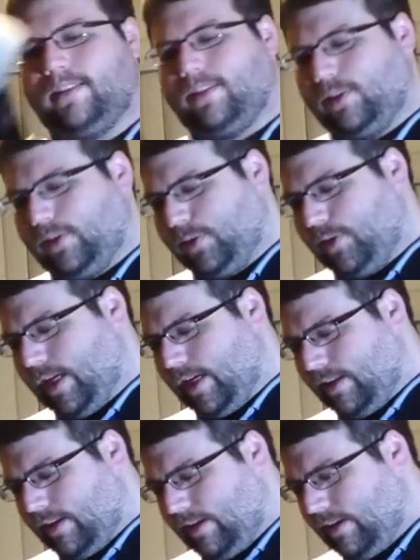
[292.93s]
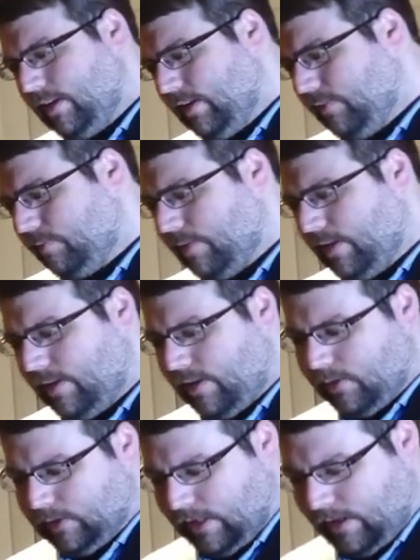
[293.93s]
Just to show that
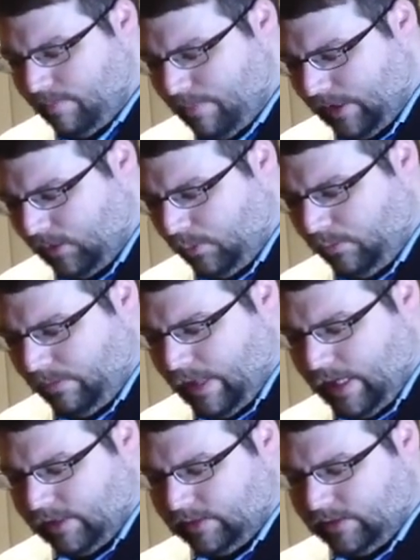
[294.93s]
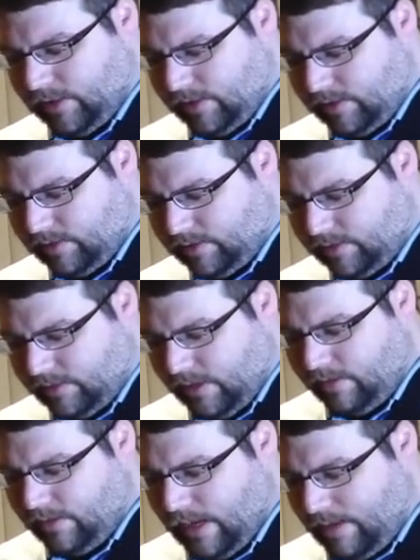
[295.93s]
using a manual flash
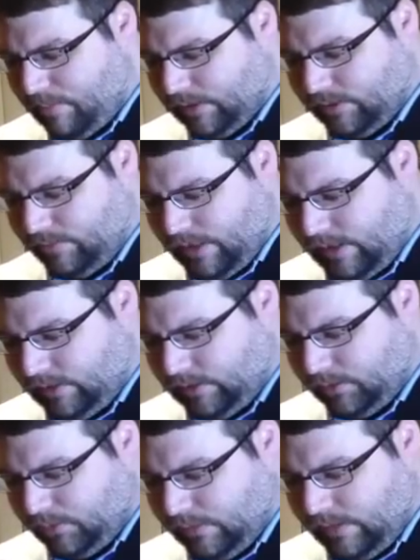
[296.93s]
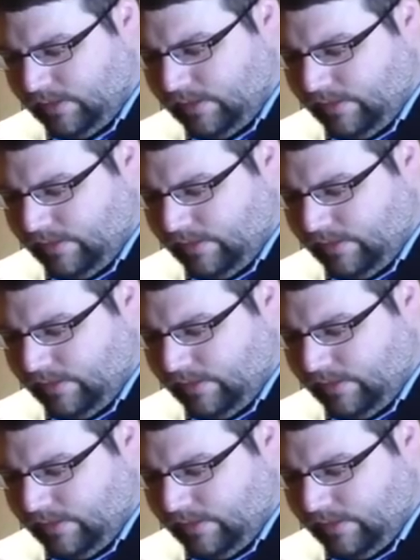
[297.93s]
is not that much of an issue.